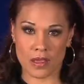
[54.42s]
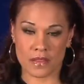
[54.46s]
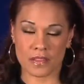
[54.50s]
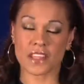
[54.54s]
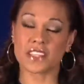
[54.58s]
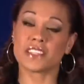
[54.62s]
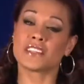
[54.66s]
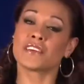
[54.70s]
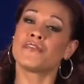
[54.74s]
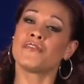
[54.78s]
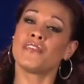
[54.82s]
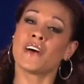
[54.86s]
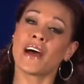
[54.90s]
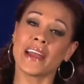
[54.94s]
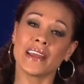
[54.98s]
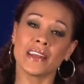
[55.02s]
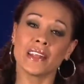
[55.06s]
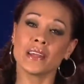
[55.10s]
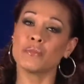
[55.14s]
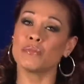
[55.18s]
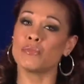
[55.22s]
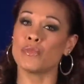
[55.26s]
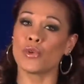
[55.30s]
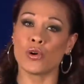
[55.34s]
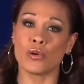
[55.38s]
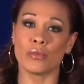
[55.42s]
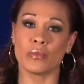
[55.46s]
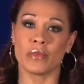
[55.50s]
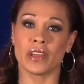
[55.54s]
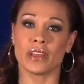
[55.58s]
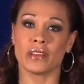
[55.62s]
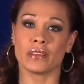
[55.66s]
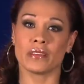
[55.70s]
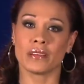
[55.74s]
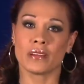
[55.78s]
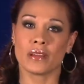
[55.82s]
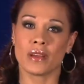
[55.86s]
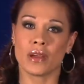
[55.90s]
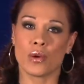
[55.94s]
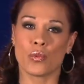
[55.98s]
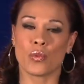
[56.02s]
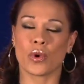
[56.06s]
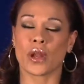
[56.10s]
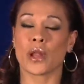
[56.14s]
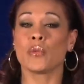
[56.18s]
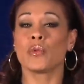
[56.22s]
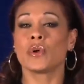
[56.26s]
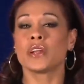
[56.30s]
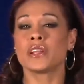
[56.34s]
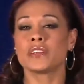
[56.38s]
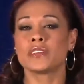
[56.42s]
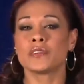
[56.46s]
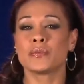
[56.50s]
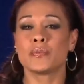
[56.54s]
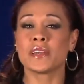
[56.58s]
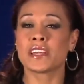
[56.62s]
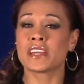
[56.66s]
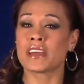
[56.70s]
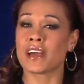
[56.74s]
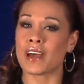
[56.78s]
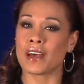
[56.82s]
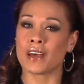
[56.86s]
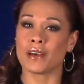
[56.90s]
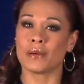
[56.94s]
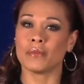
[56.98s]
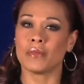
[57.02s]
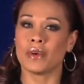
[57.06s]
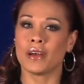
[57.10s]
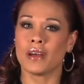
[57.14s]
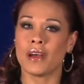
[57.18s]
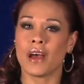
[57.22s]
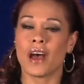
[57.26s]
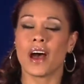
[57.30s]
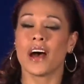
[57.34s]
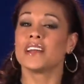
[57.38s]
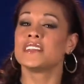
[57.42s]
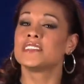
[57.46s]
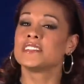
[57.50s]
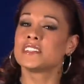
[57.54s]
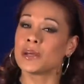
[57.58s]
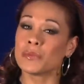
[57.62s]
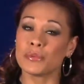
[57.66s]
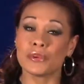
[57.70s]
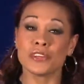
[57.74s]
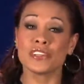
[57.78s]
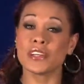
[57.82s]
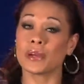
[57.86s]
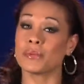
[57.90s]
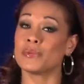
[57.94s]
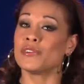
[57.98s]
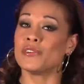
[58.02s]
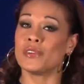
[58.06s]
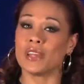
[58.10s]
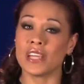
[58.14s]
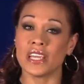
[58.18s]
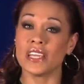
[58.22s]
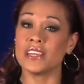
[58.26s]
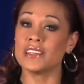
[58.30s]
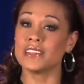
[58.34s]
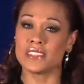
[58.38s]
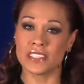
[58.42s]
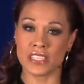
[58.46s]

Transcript: The defining moment when I wanted to become a WWE